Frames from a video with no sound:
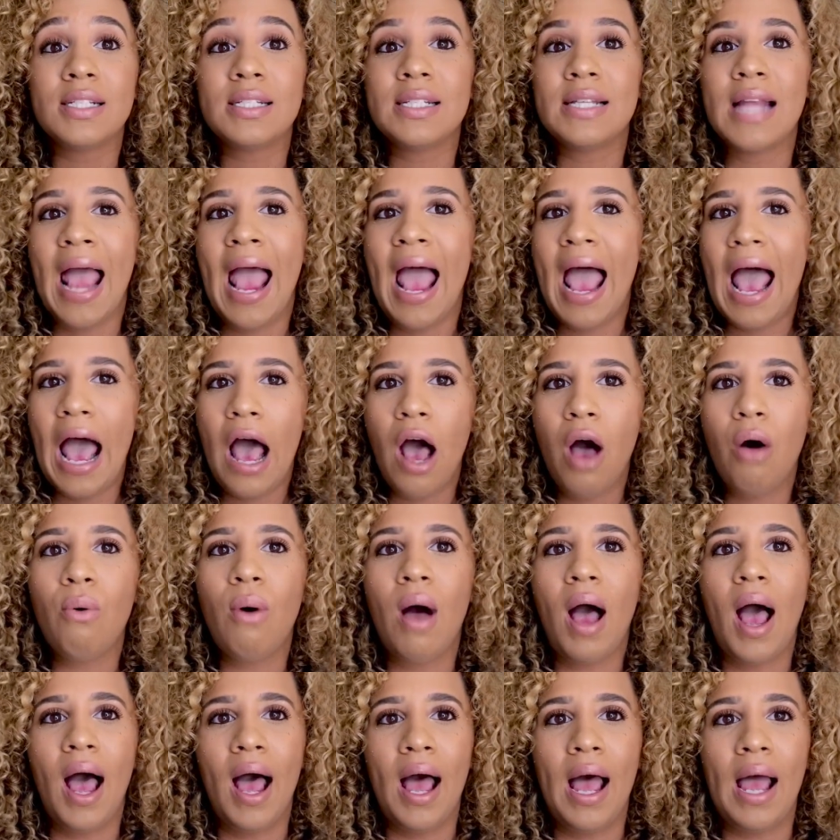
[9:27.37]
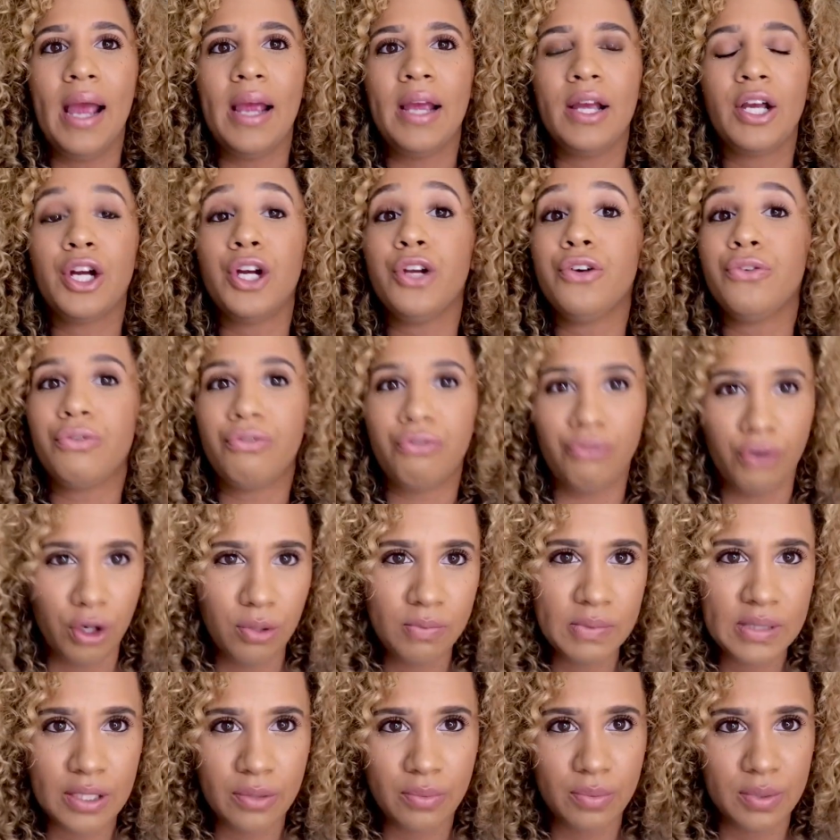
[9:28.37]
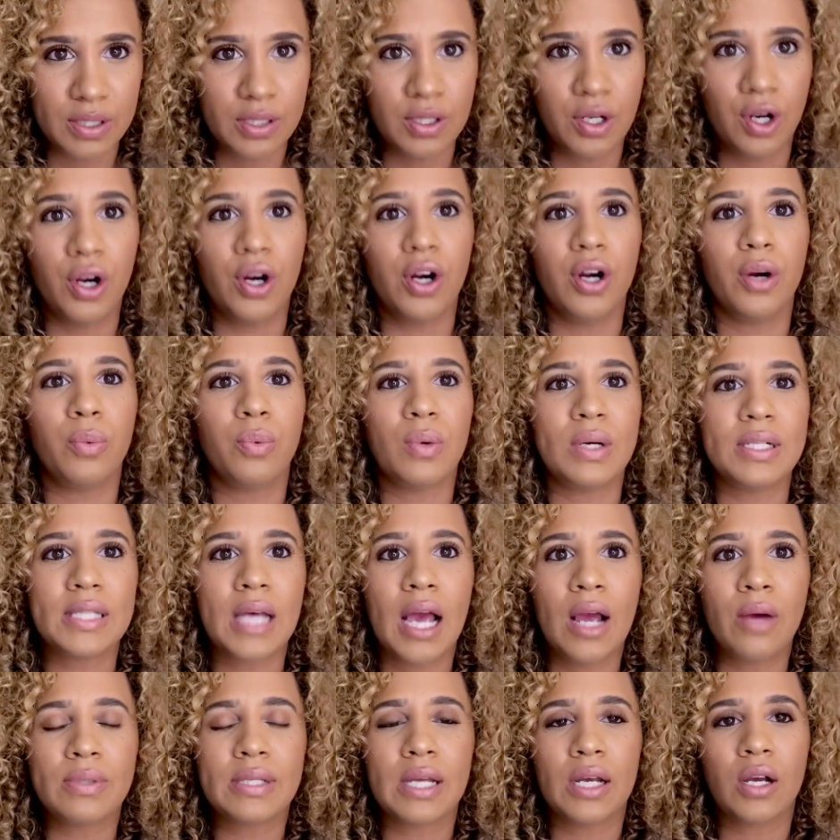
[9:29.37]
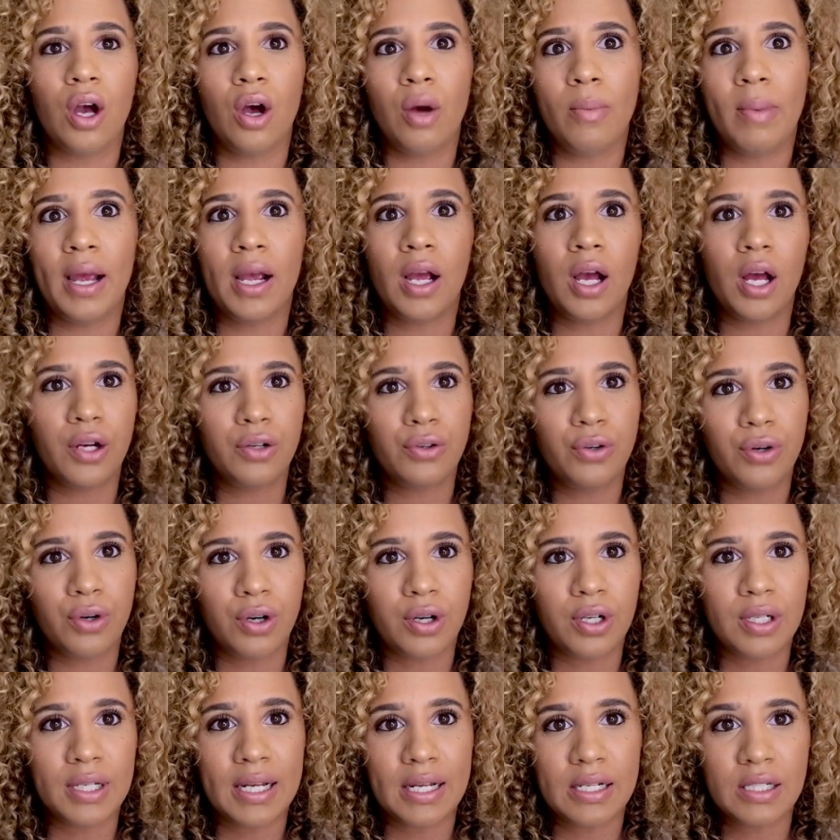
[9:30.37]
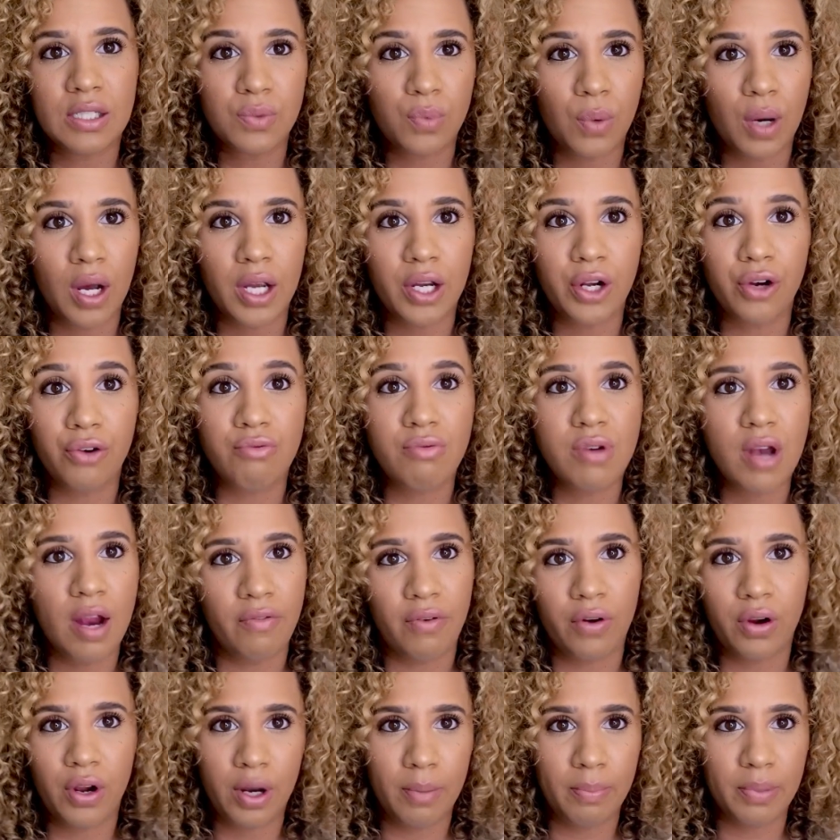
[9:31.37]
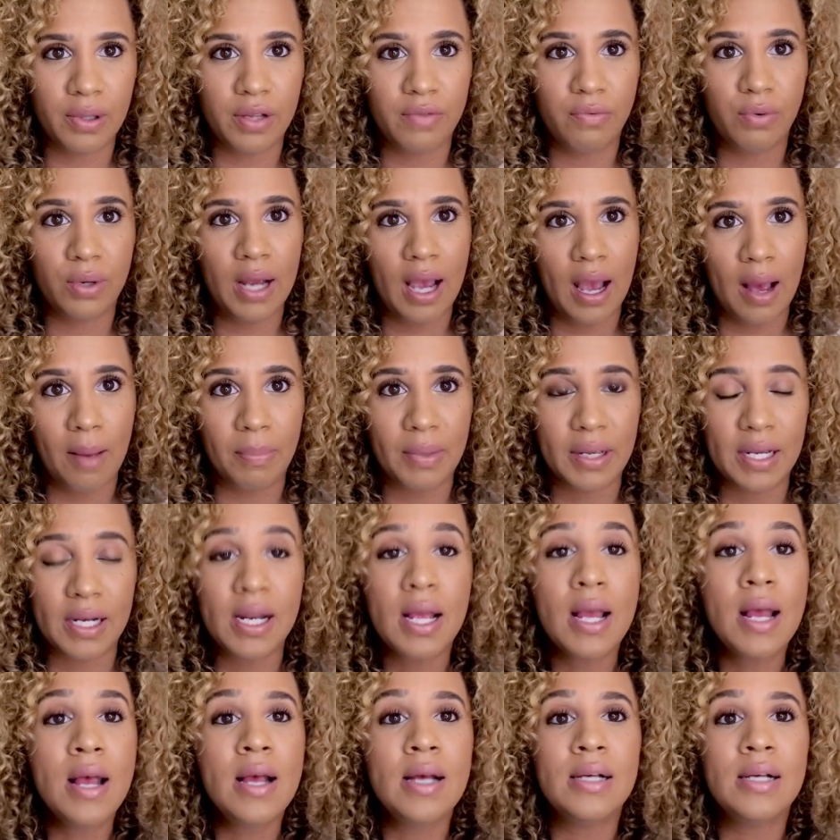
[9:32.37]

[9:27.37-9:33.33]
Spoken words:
how I confirmed it was her was, I was like, oh my God, girl, guess what? You're never gonna believe what happened.